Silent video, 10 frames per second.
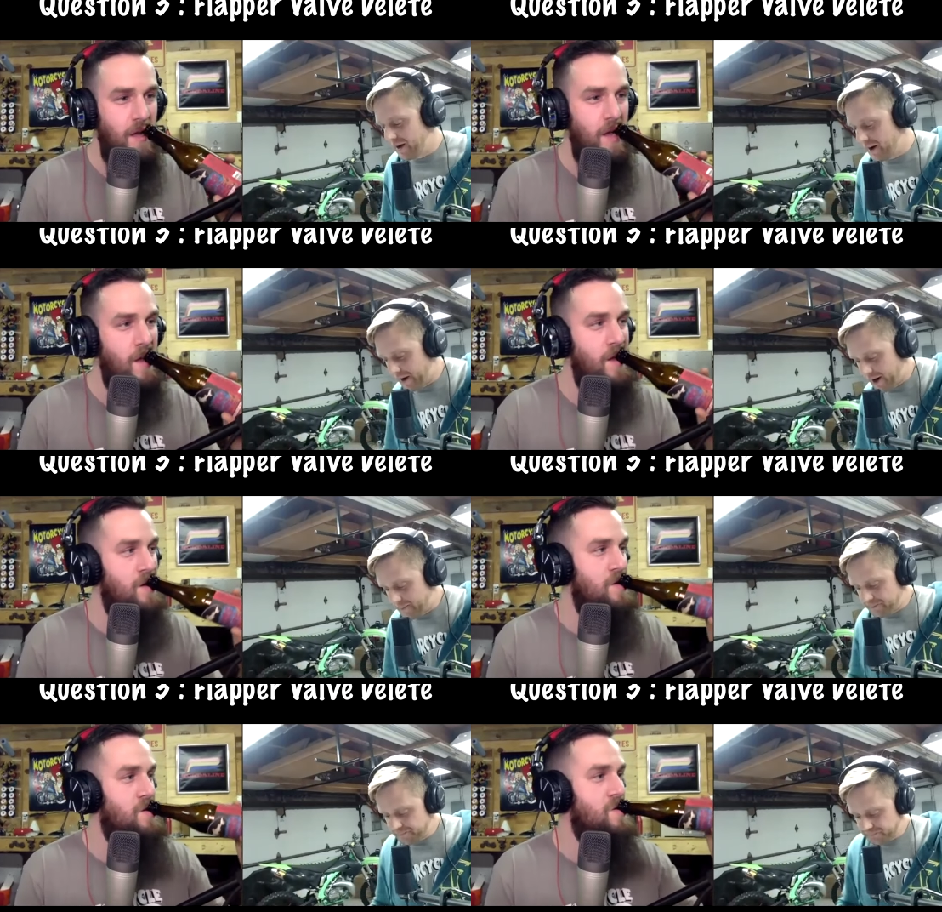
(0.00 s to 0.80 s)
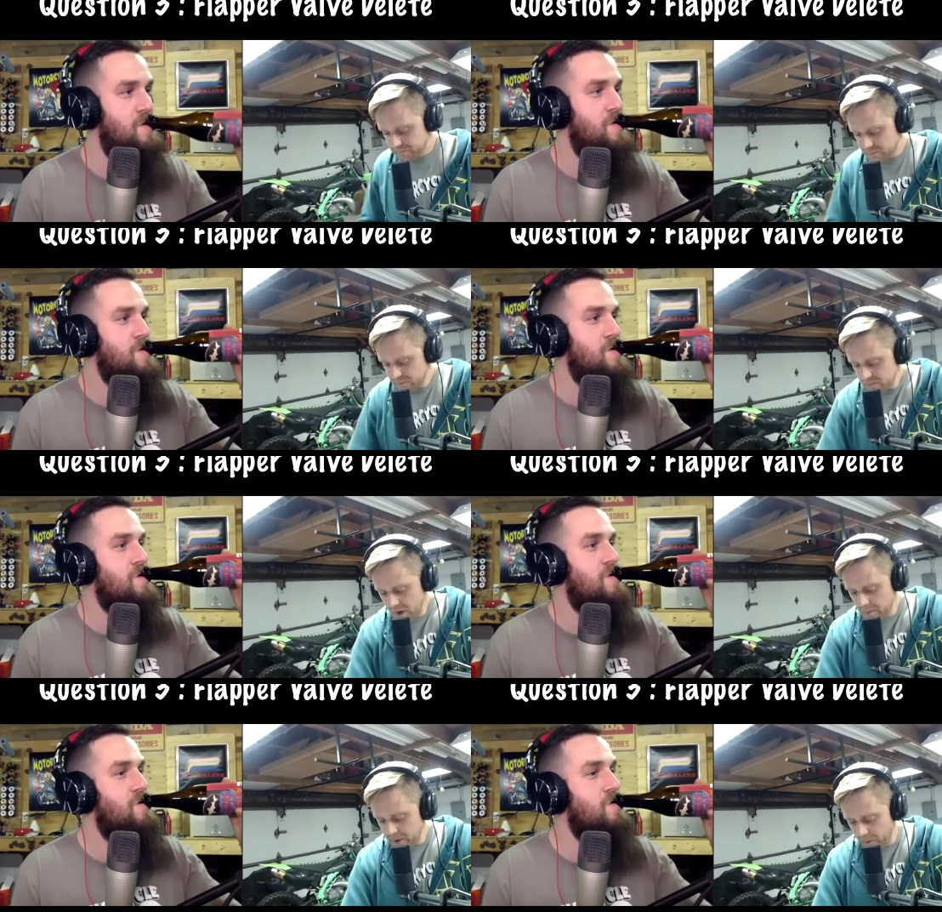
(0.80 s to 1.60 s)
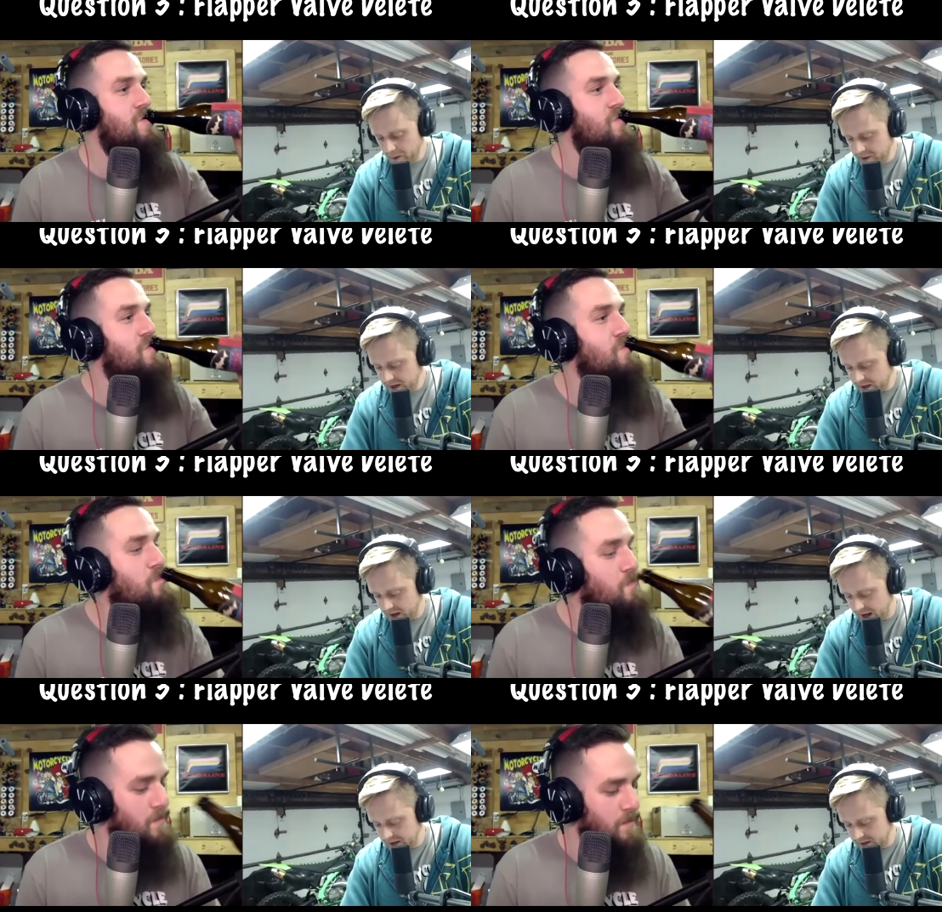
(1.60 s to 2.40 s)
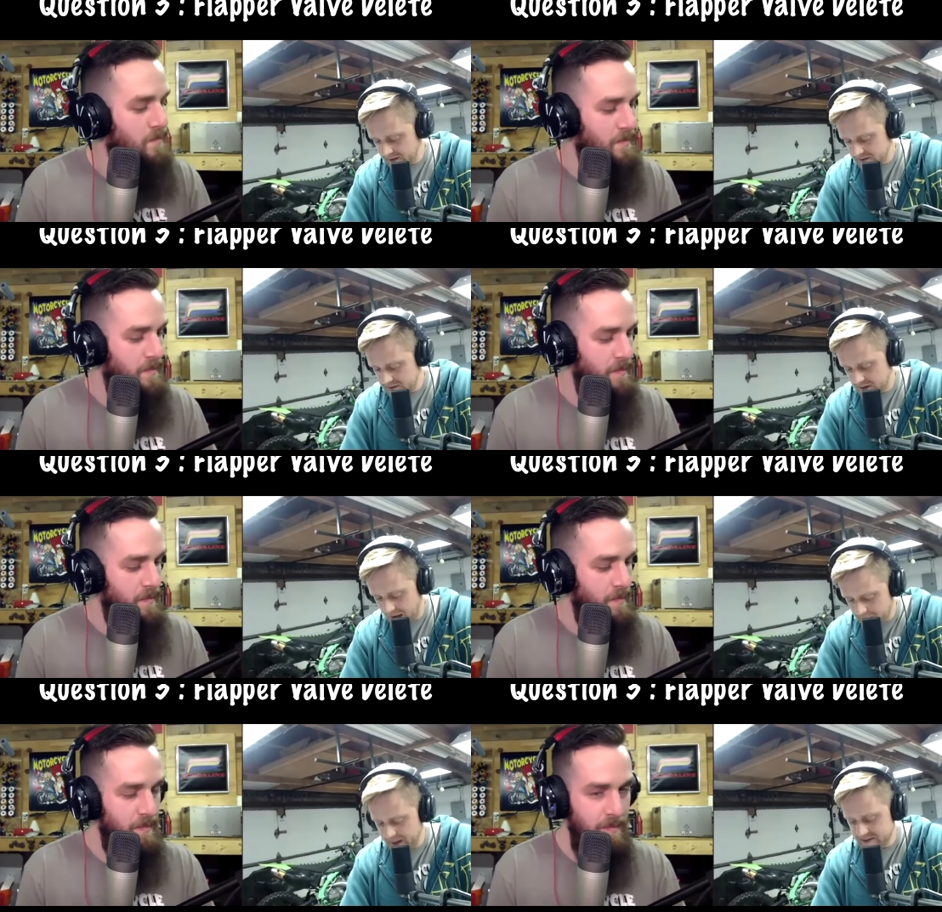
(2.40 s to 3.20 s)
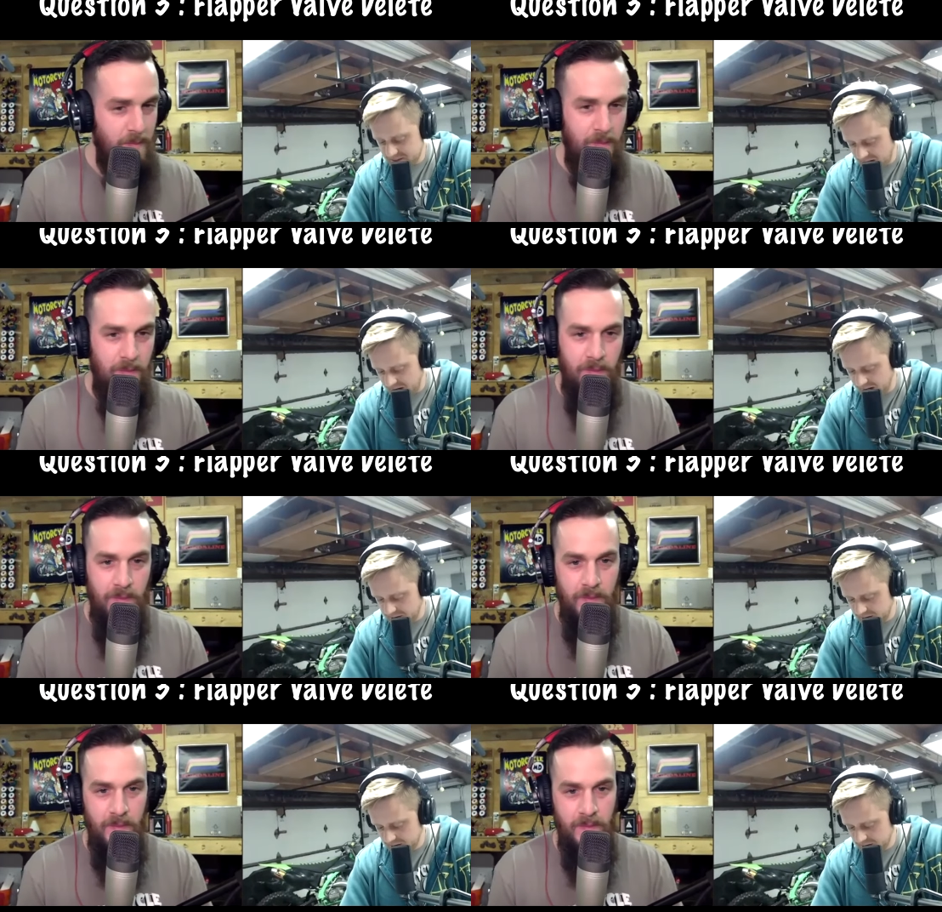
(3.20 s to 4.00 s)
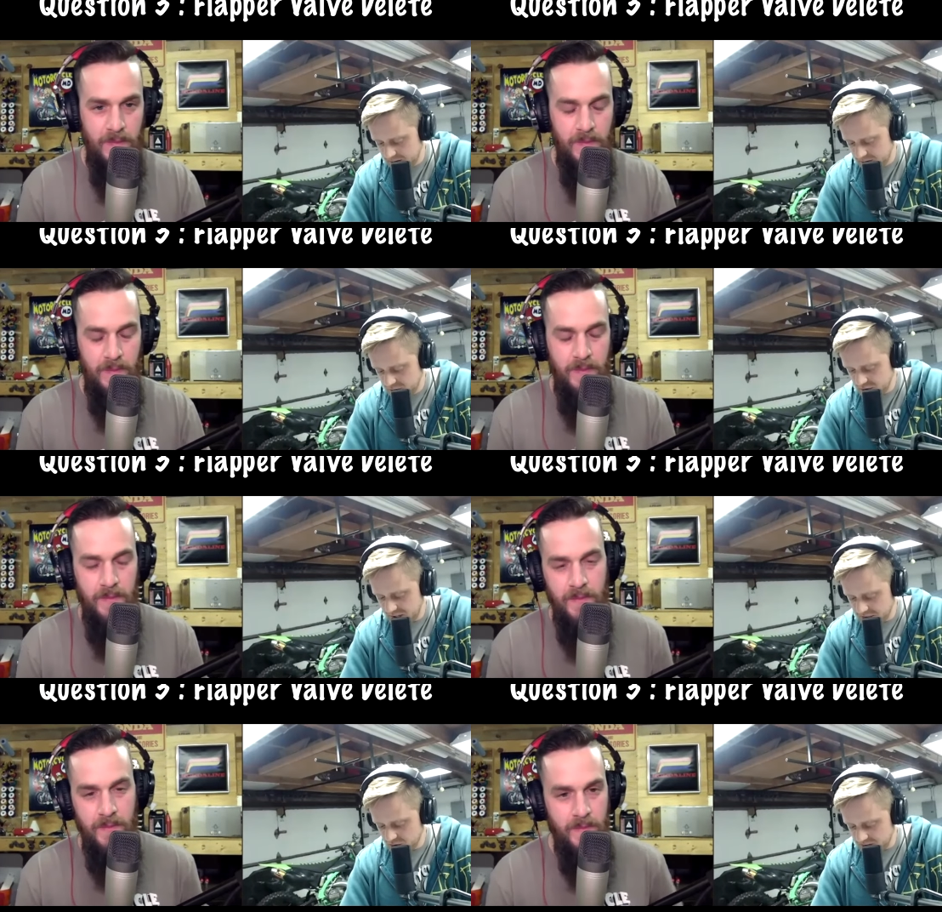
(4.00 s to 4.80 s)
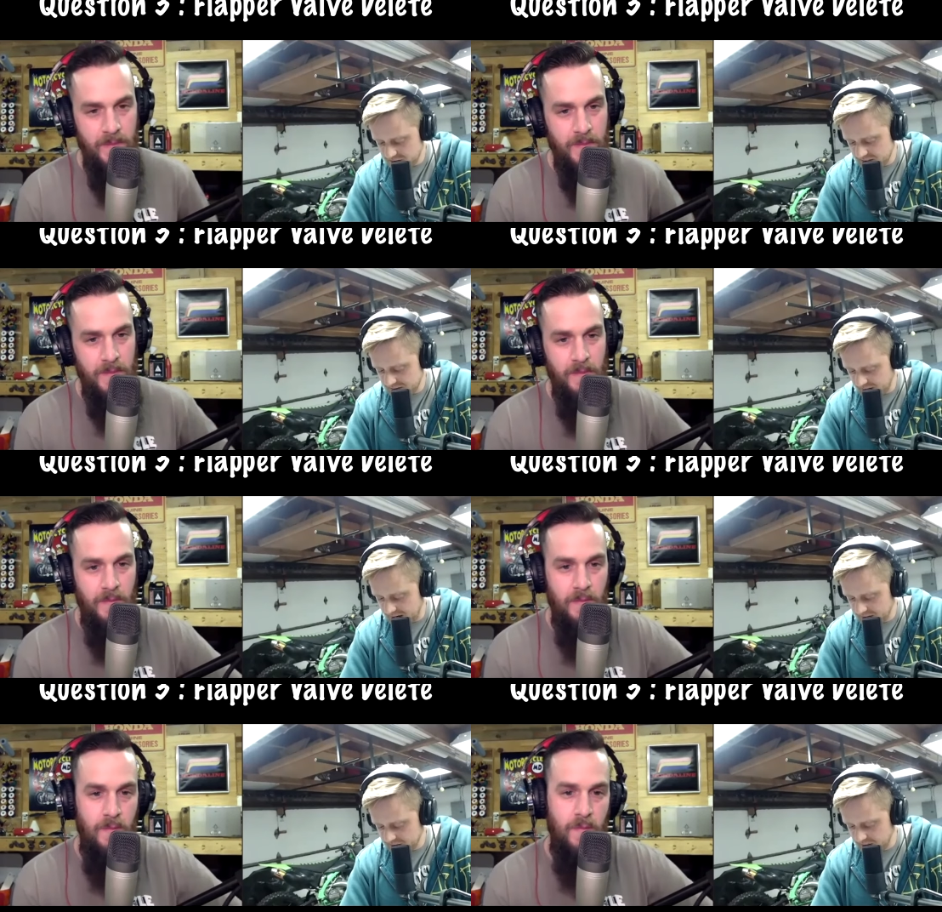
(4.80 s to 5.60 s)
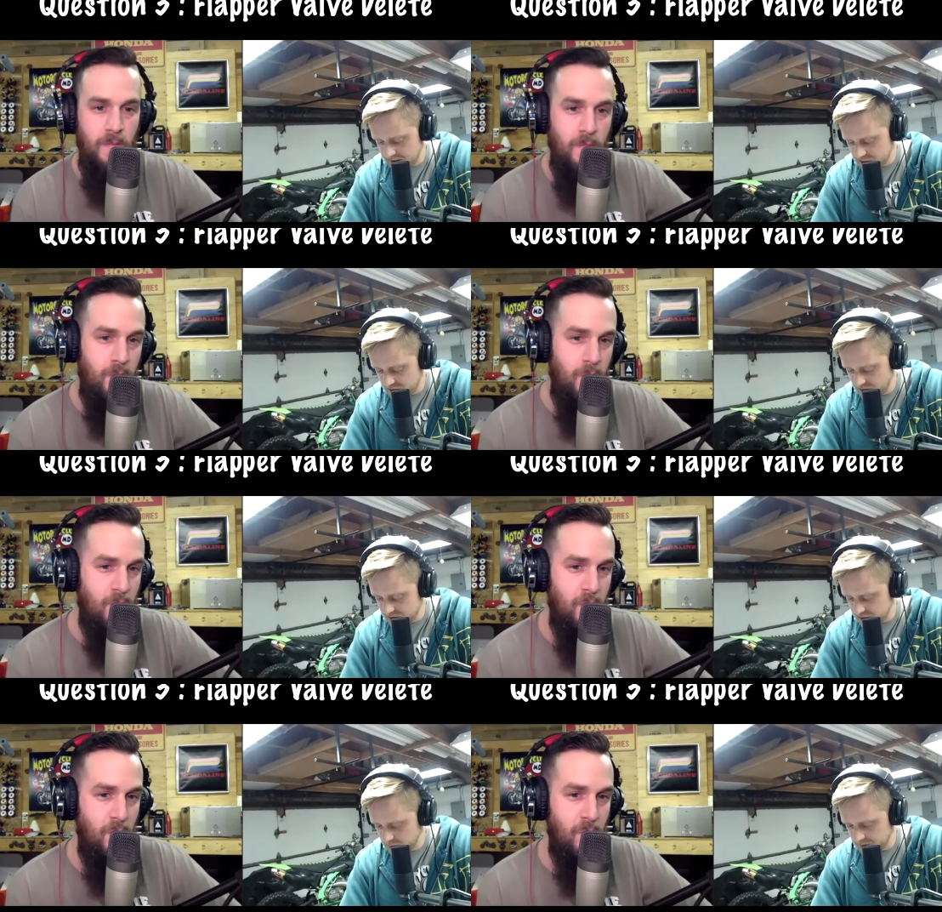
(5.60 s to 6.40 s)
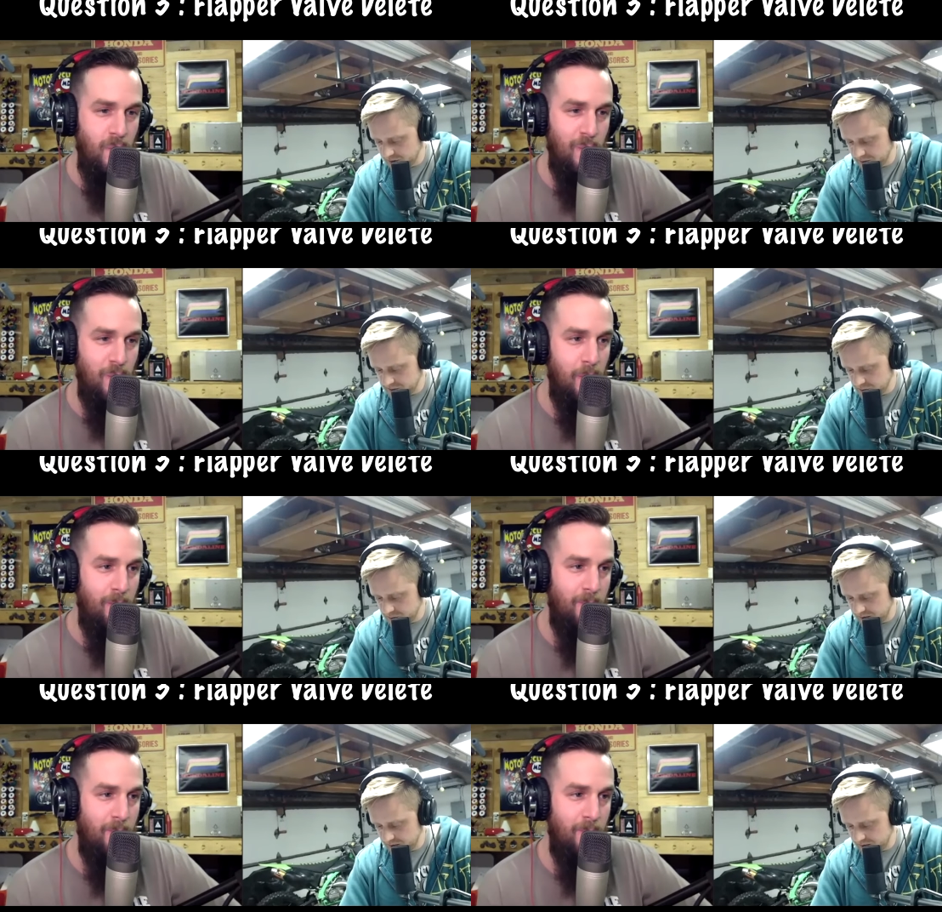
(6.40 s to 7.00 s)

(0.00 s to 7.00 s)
Speaker 1: um, but I want to make a comment comment on should I trust that the Honda engineers knew what they were doing?